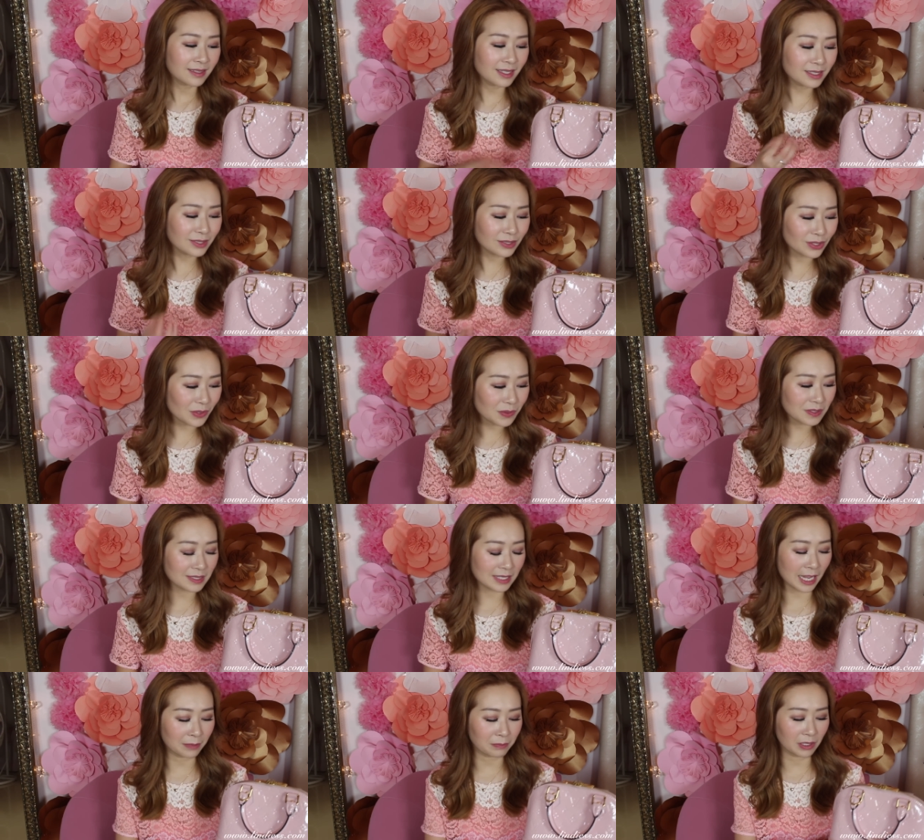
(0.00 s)
That is so
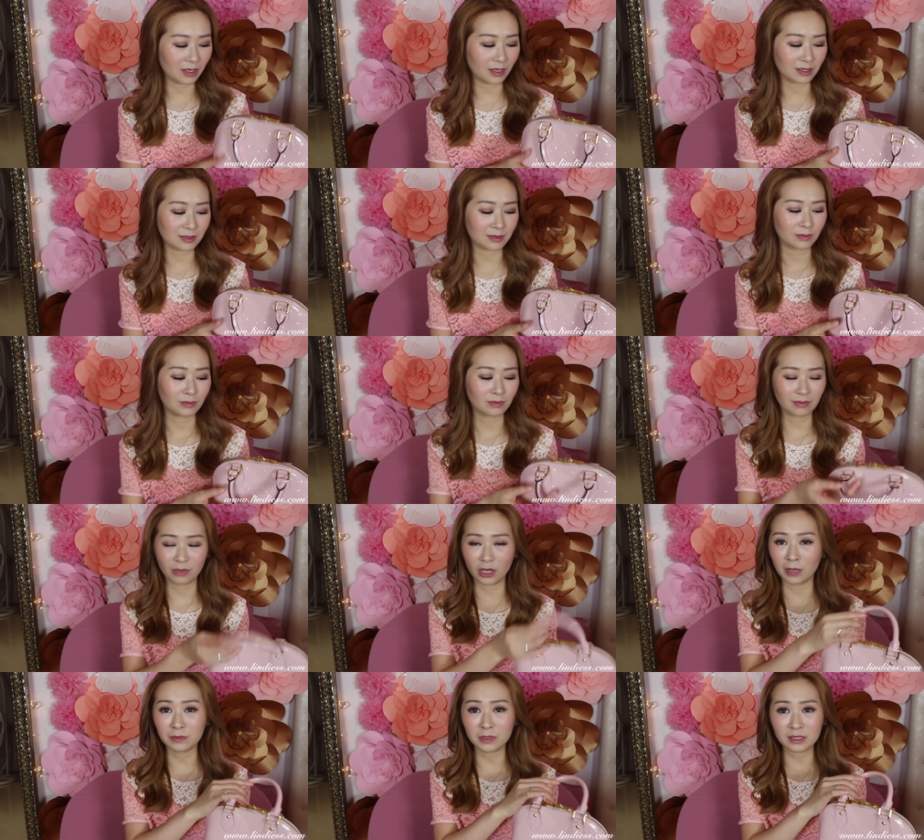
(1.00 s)
sad because
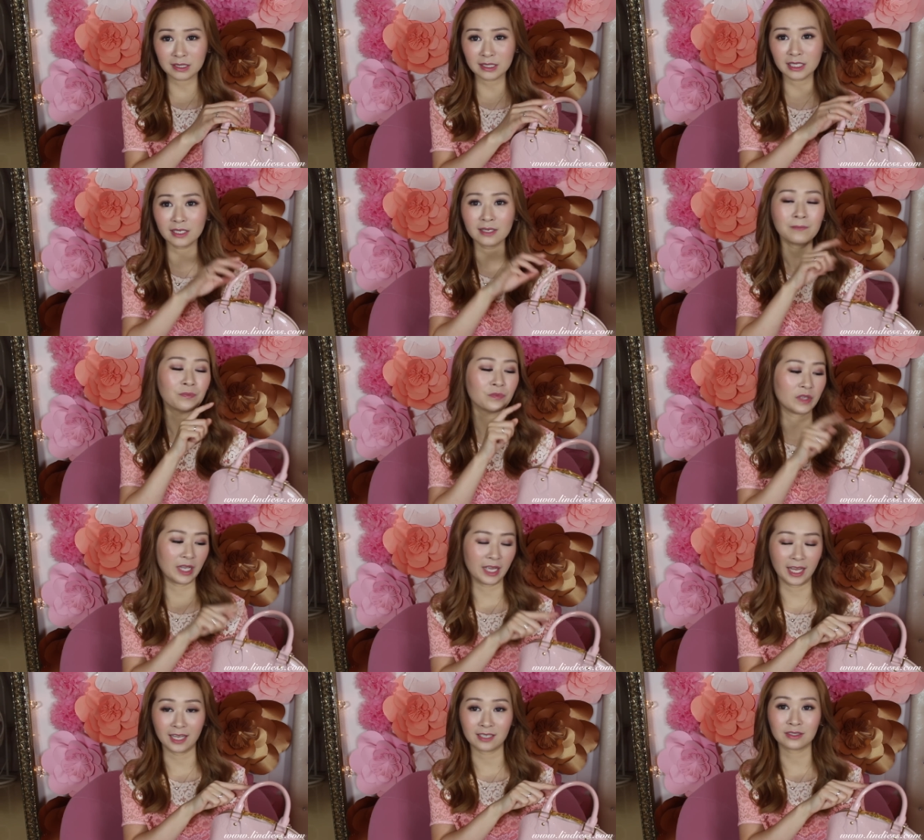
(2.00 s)
obviously the
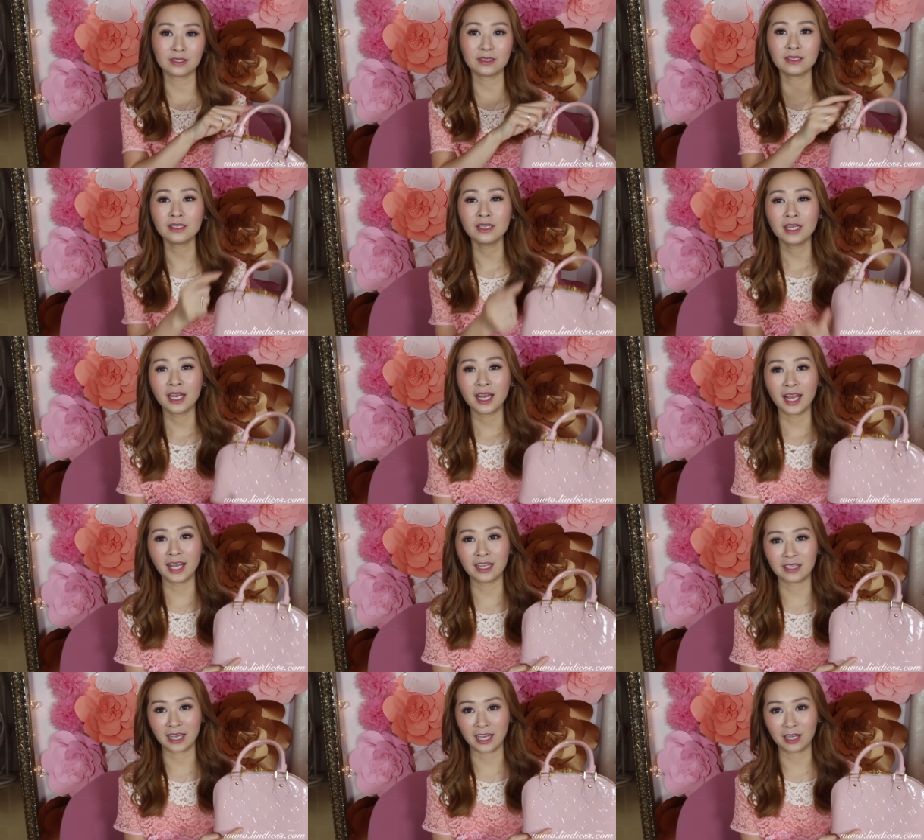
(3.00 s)
handle
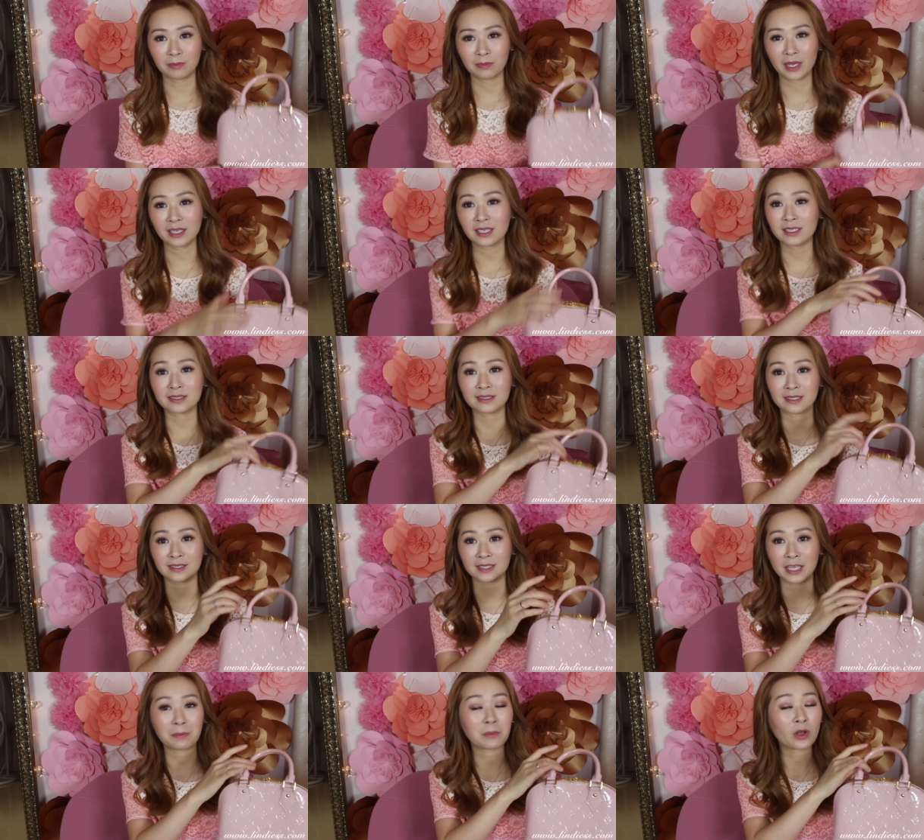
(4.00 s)
and the handbag is the
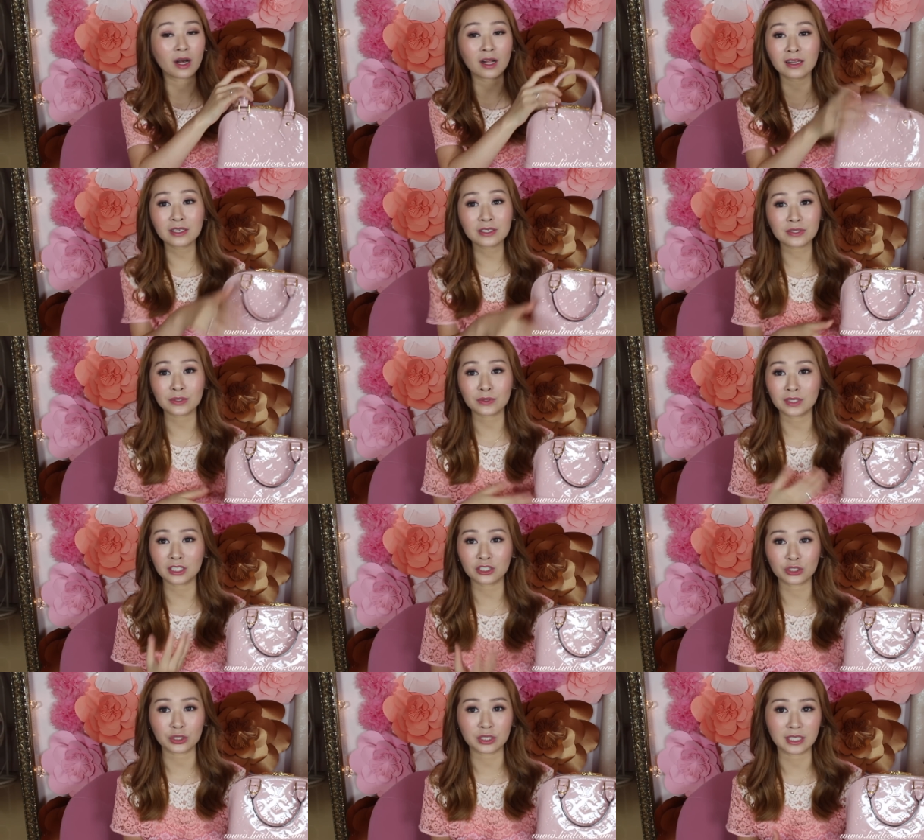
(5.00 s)
same color so
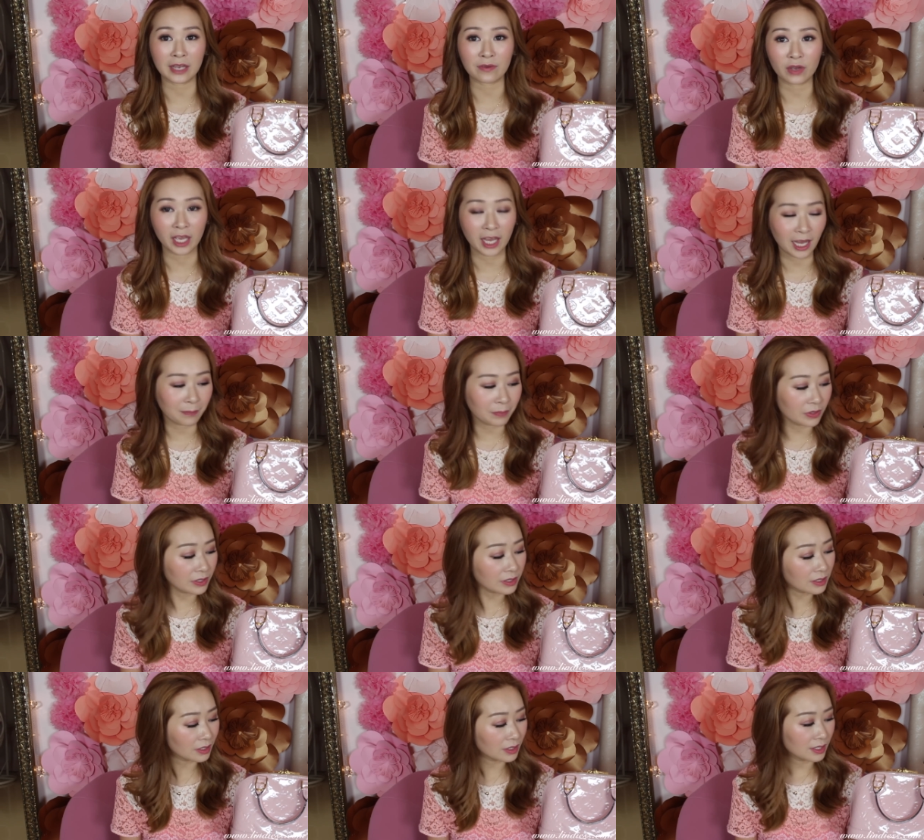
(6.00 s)
this should never
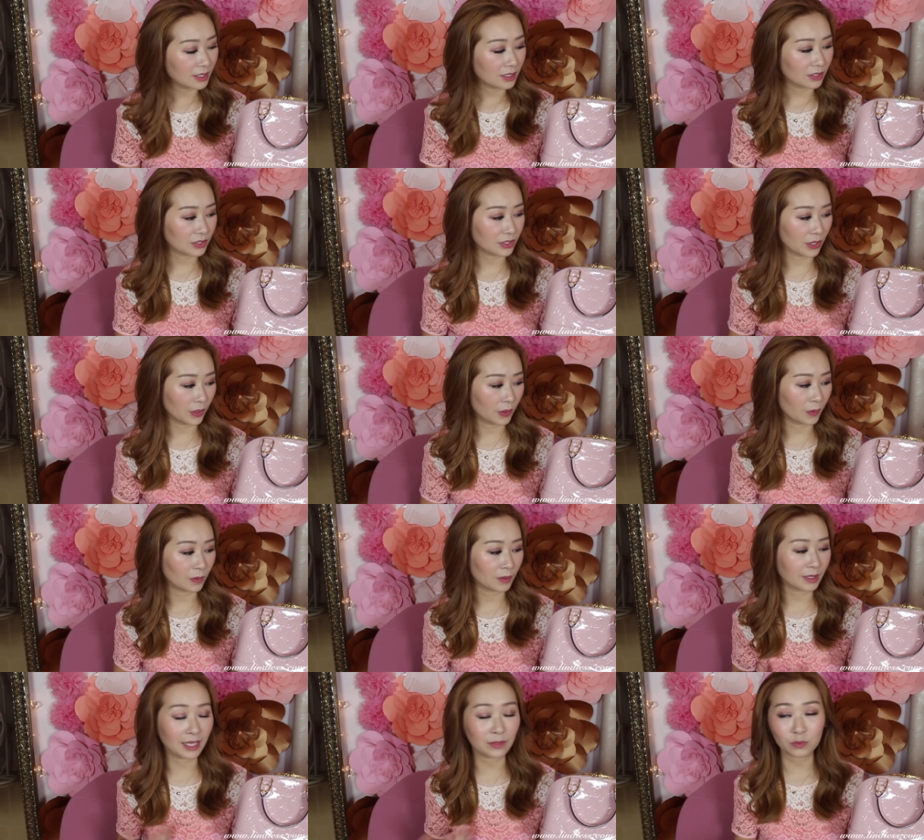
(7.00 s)
happen
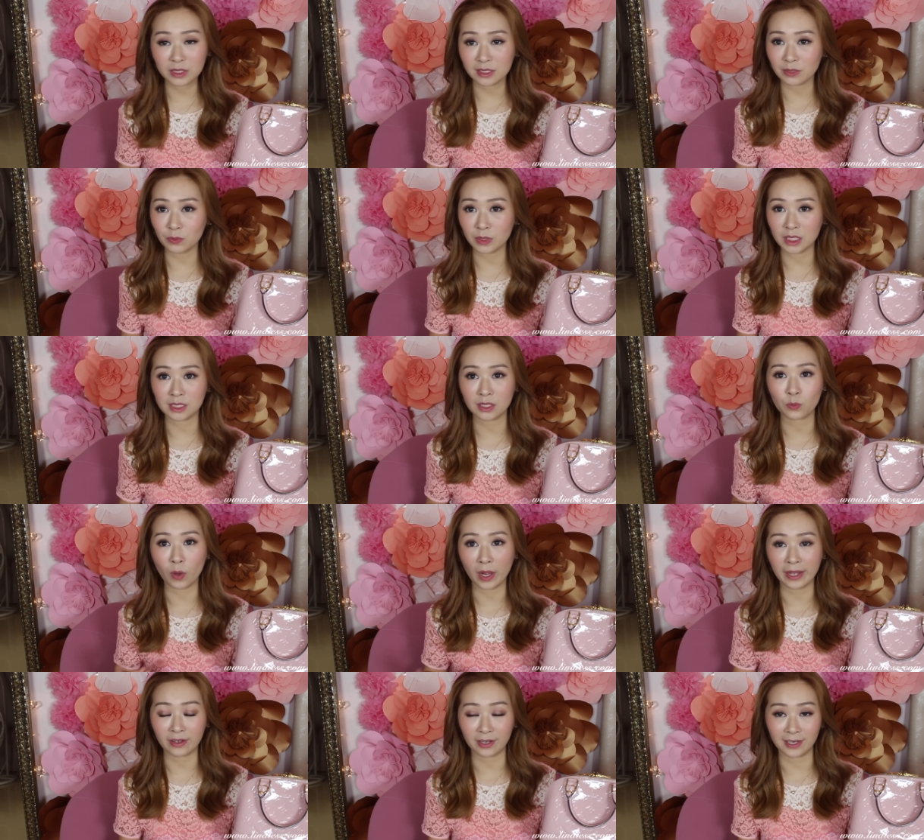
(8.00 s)
so that was the reason
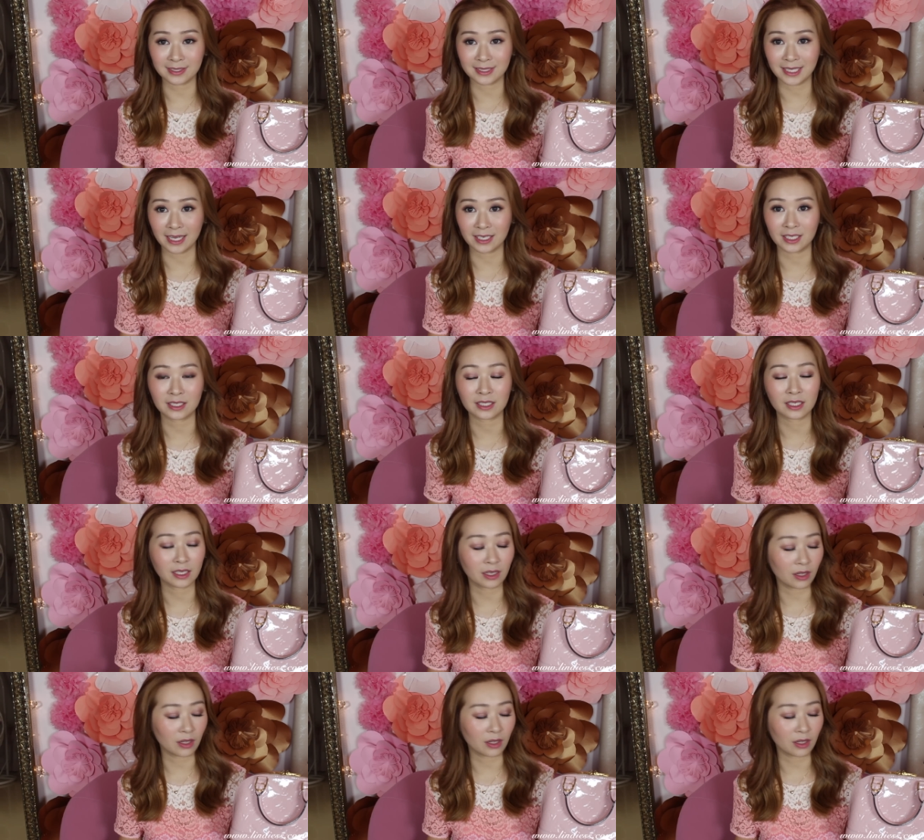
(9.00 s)
why I contacted